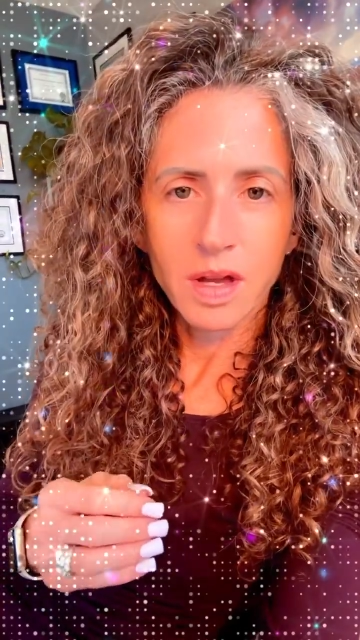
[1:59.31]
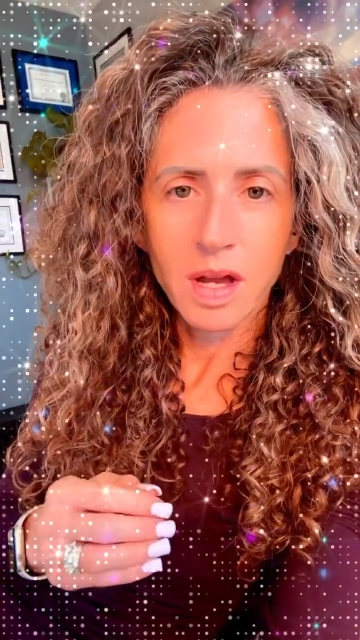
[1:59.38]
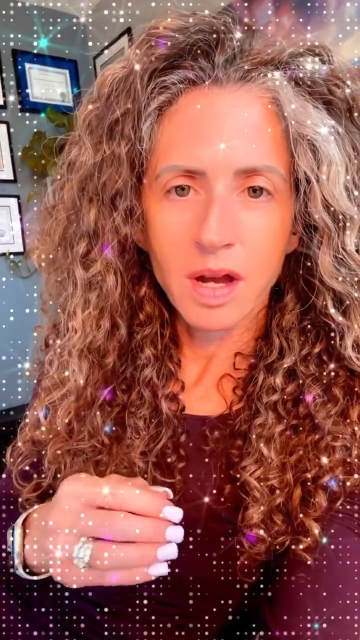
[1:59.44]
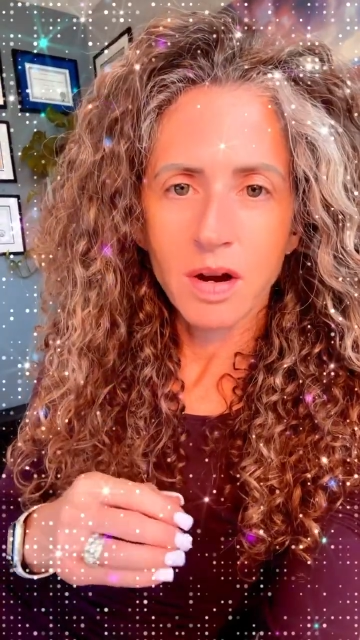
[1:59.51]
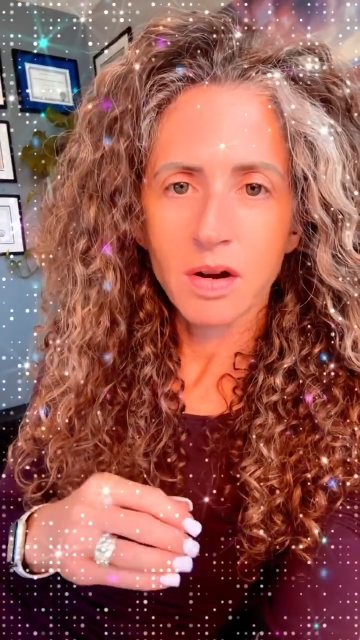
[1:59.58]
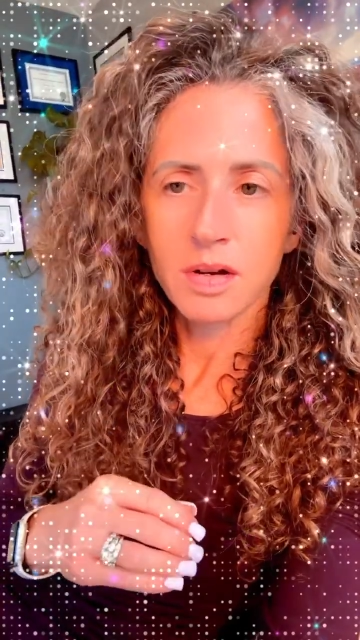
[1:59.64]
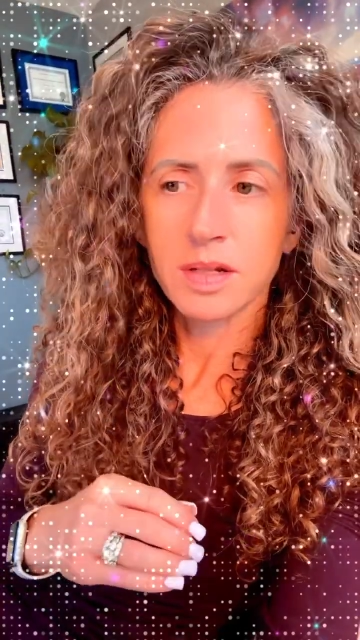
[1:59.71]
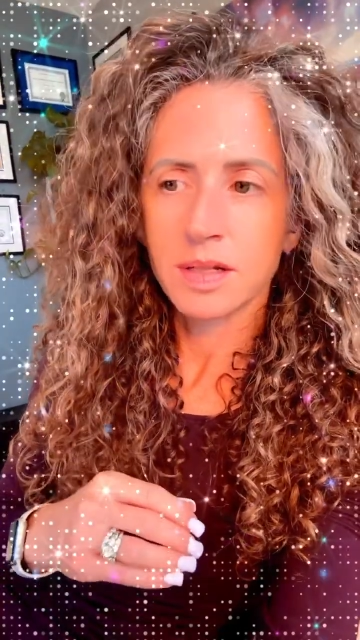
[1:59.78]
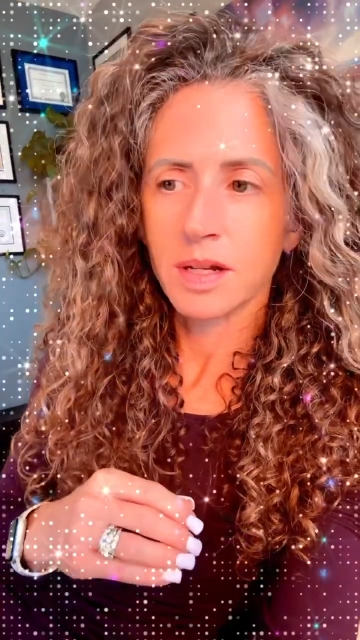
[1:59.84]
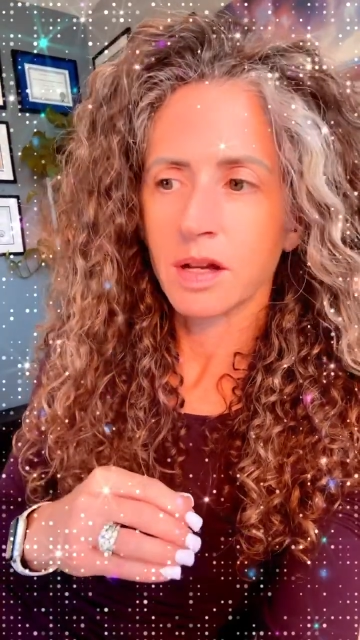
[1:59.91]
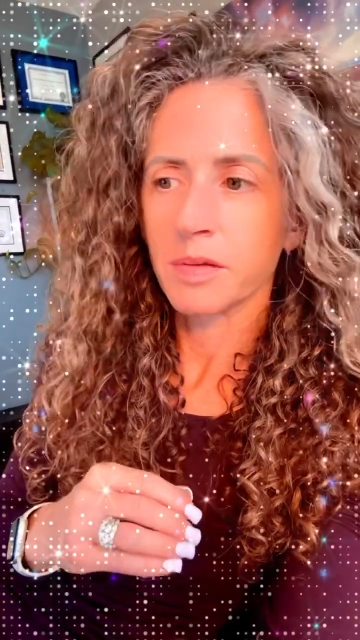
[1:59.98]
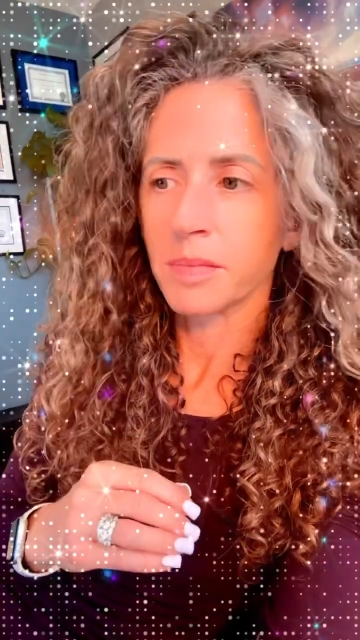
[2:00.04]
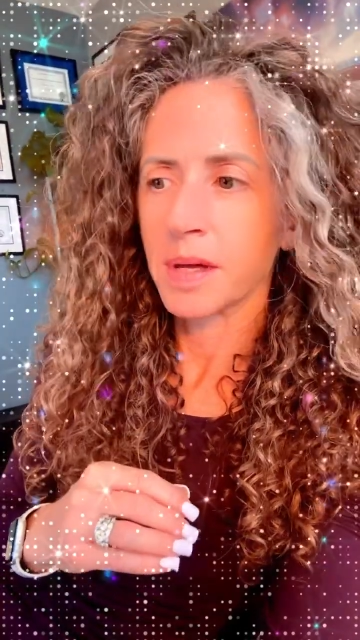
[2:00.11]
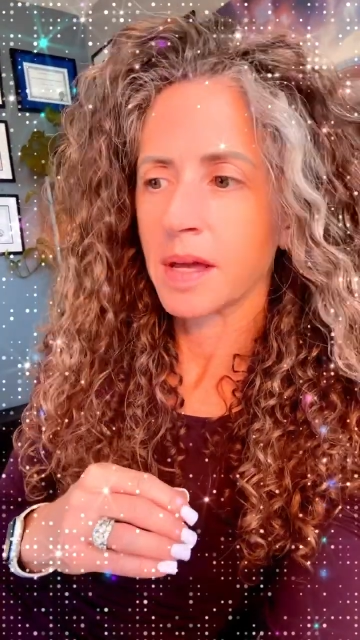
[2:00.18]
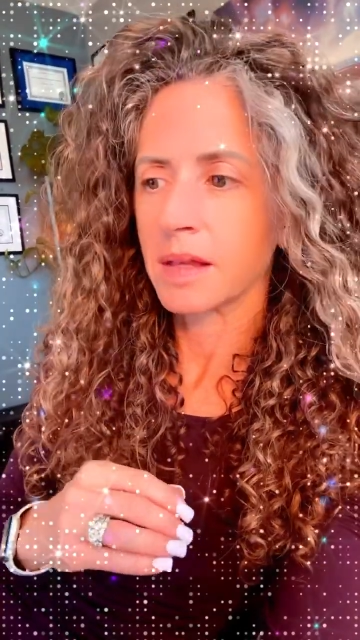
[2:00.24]
years
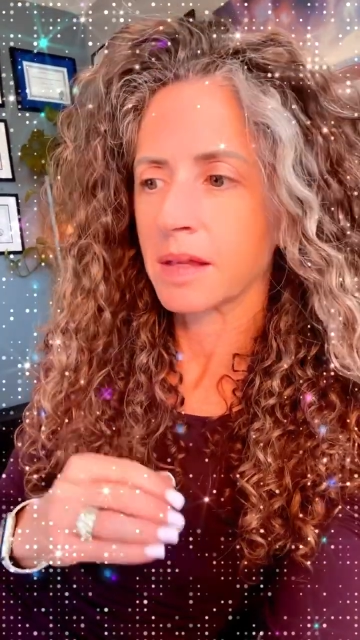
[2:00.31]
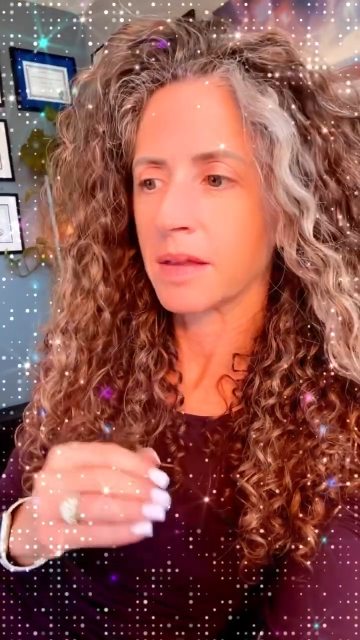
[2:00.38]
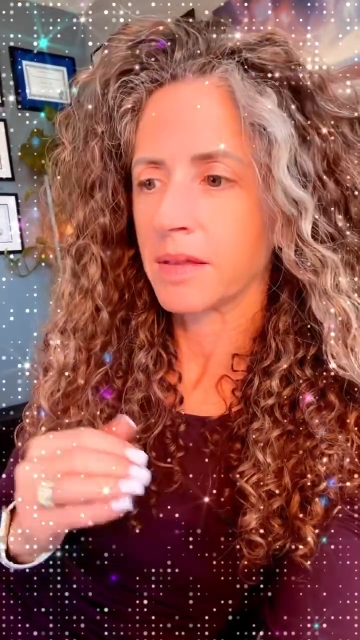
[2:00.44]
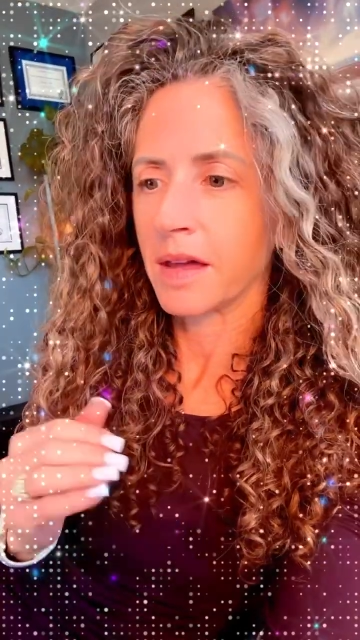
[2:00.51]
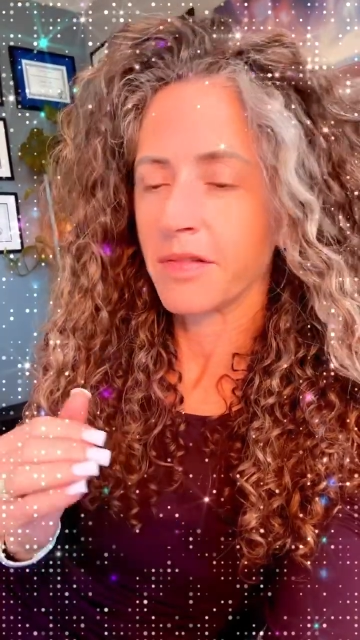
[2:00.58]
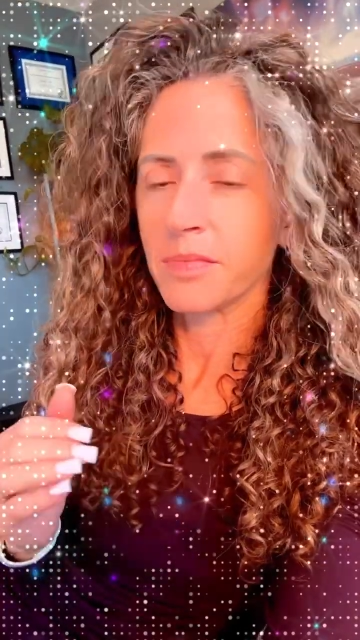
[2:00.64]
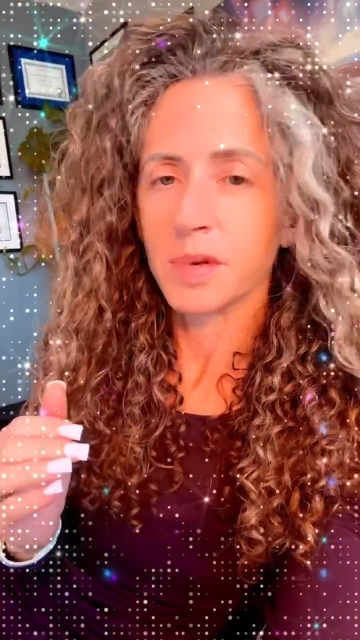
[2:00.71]
tell me that they've